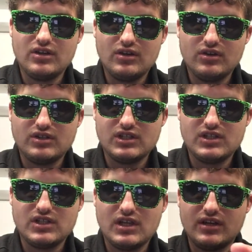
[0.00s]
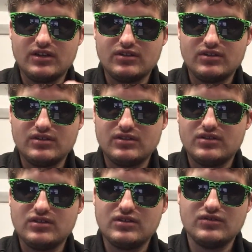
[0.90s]
or just a
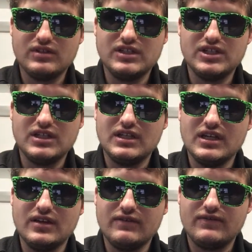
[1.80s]
cringy gif,